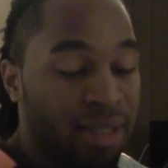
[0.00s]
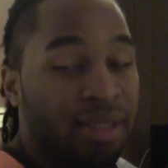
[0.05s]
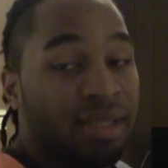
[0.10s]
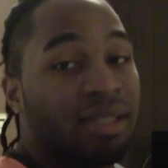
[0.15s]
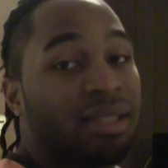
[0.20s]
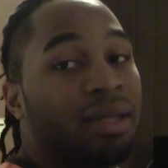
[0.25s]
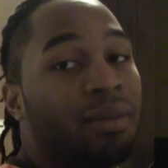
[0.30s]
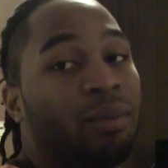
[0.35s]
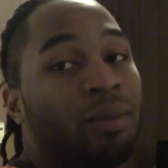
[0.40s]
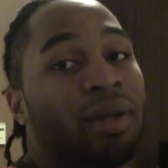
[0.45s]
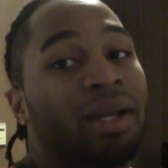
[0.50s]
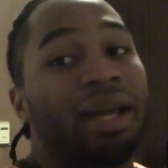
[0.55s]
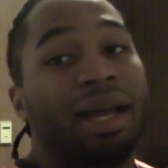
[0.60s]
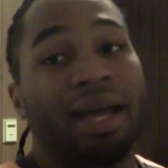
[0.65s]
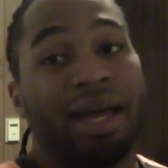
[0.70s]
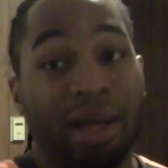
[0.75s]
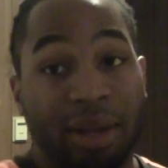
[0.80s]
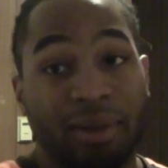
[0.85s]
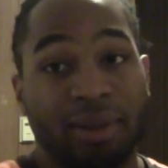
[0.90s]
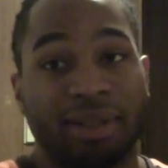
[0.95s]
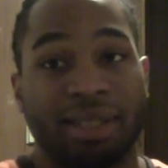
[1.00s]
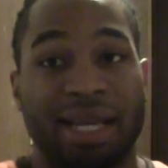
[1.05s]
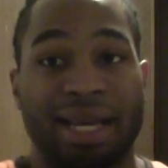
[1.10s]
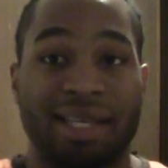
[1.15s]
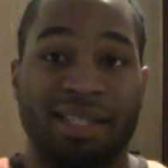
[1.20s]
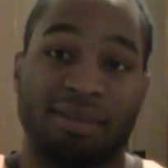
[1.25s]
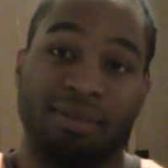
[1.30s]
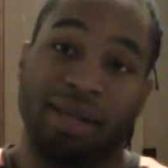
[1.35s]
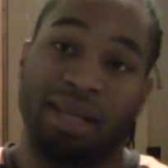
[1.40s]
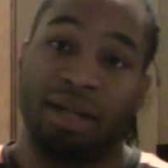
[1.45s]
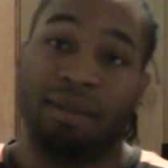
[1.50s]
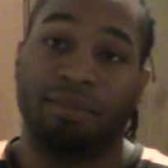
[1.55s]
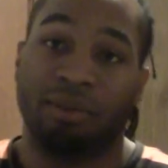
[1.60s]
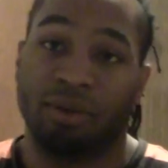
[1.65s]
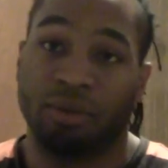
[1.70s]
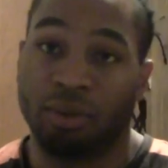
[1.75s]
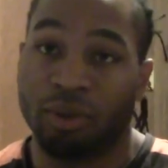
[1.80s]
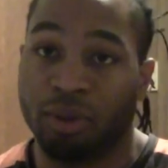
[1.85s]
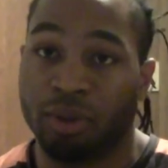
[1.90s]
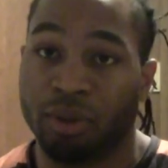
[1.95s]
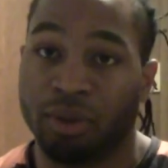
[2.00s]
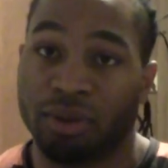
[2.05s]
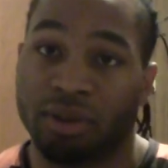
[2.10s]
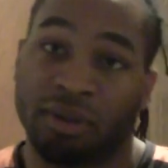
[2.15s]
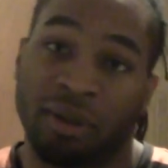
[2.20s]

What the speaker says: someone else has made up the rules,